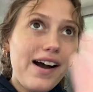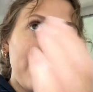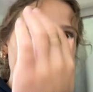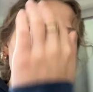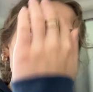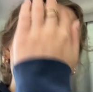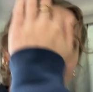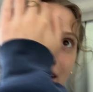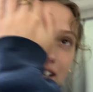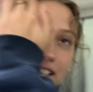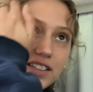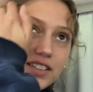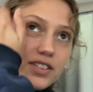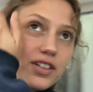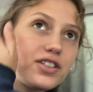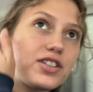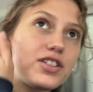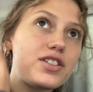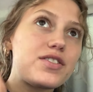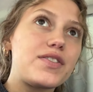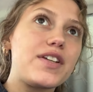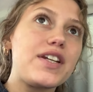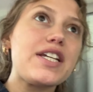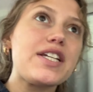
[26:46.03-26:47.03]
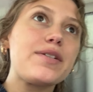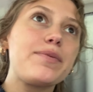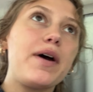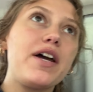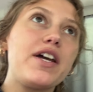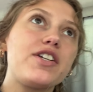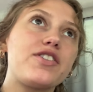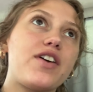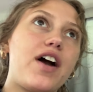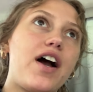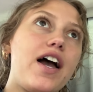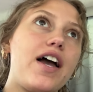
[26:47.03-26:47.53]
right, so I just finished
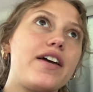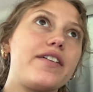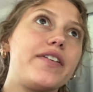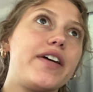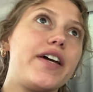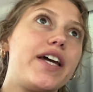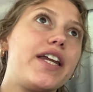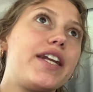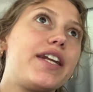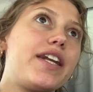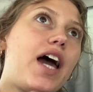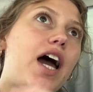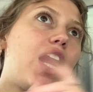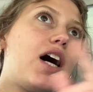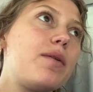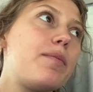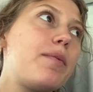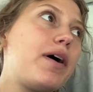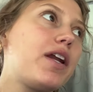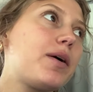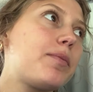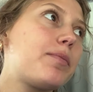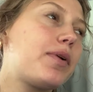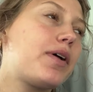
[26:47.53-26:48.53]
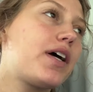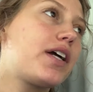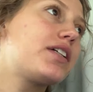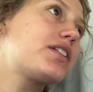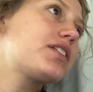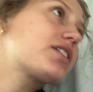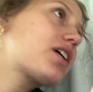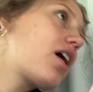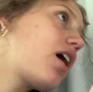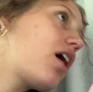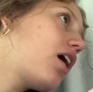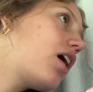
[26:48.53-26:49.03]
my drive and now I'm at a
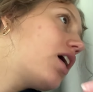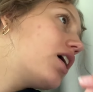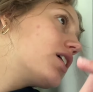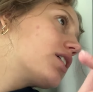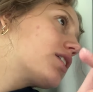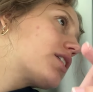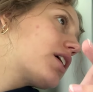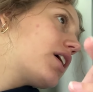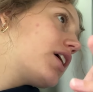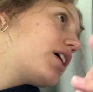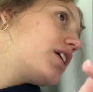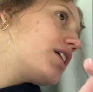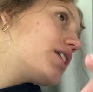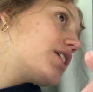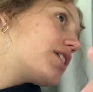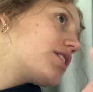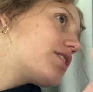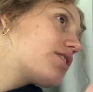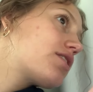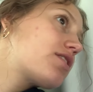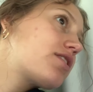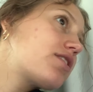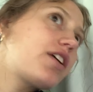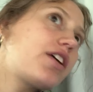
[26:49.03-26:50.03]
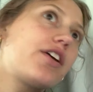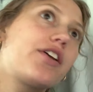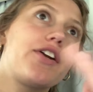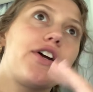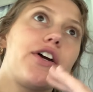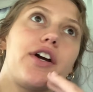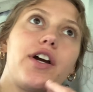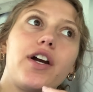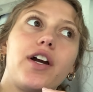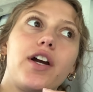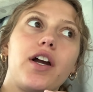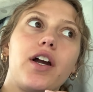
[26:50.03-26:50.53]
place called
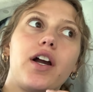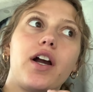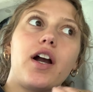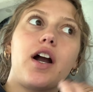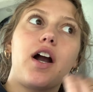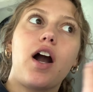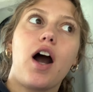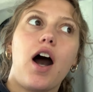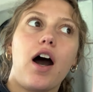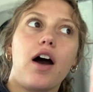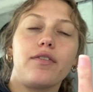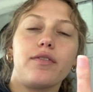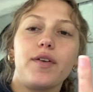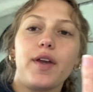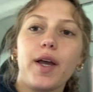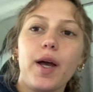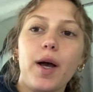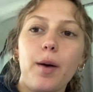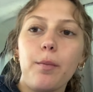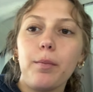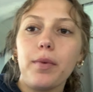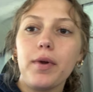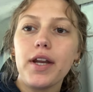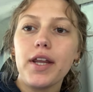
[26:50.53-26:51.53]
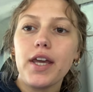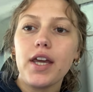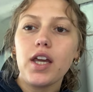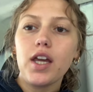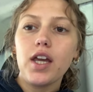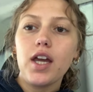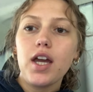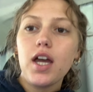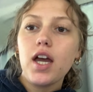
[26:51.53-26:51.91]
Cedar Coffee Company.